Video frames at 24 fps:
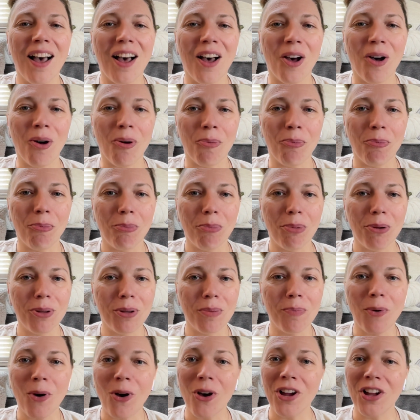But
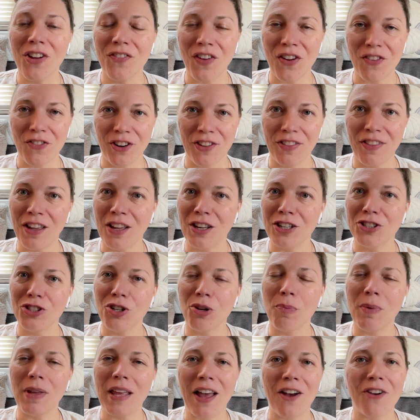the bulk of everything
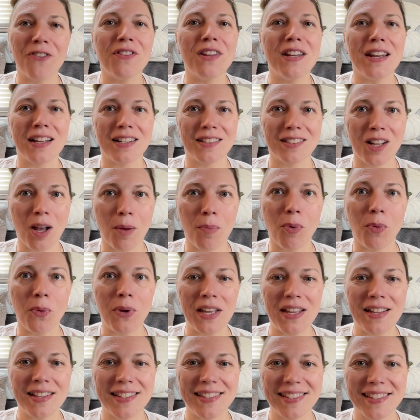should be out in the next couple
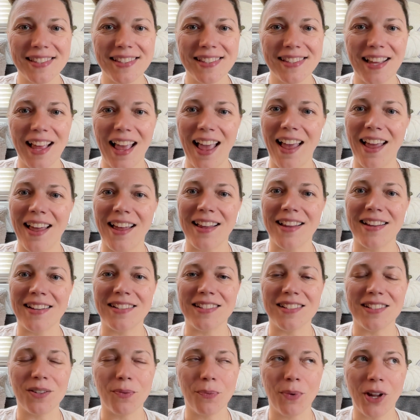weeks.
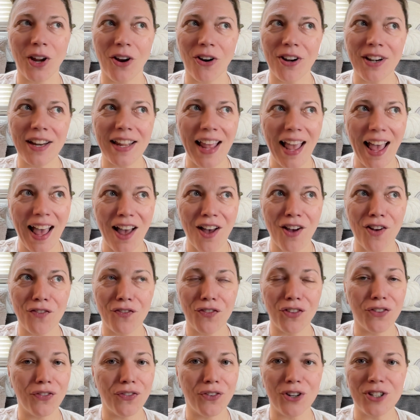And we already
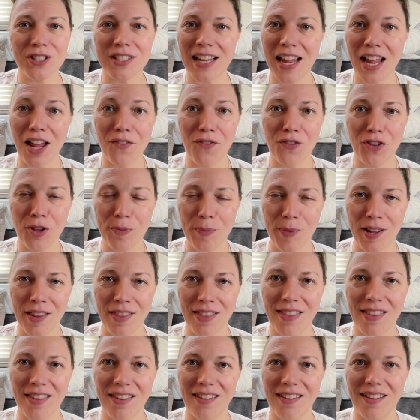have the first half of the
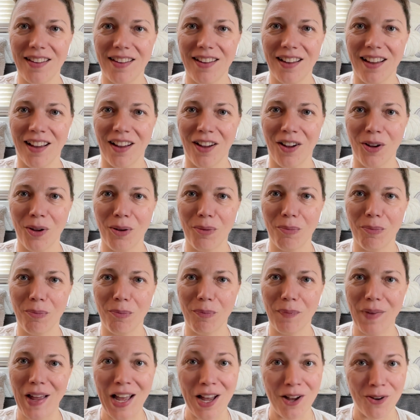month
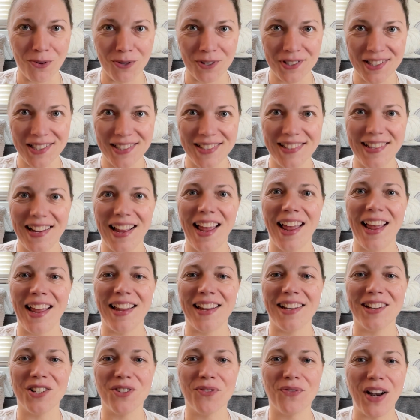out
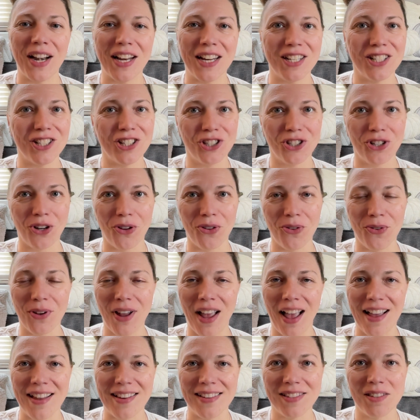and ready to show you
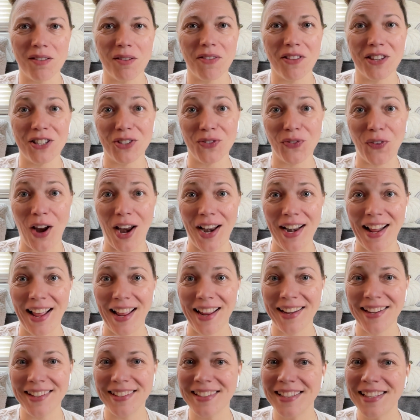guys this
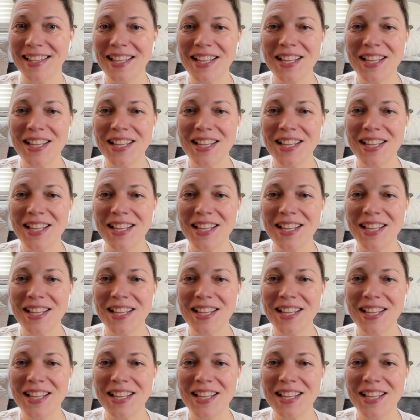Friday.